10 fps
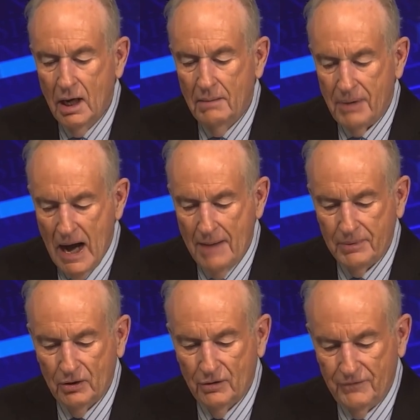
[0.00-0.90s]

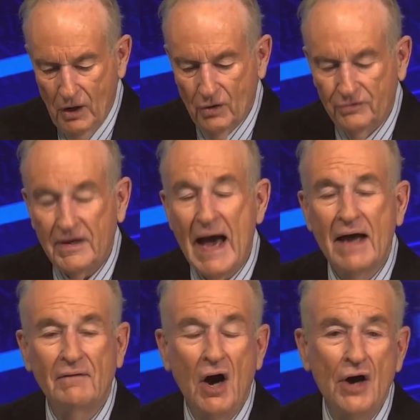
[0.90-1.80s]
popular votes out of
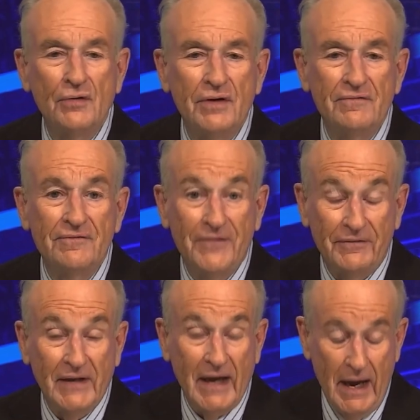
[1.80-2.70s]

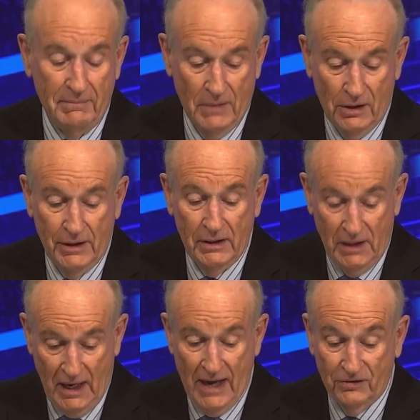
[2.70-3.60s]
158 million
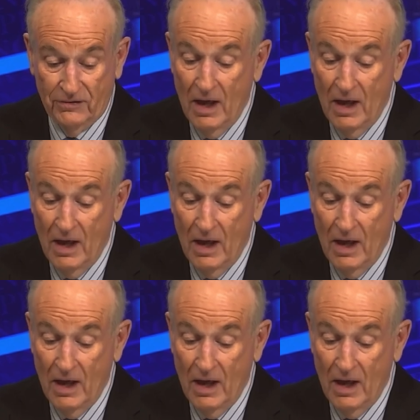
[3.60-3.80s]
cast.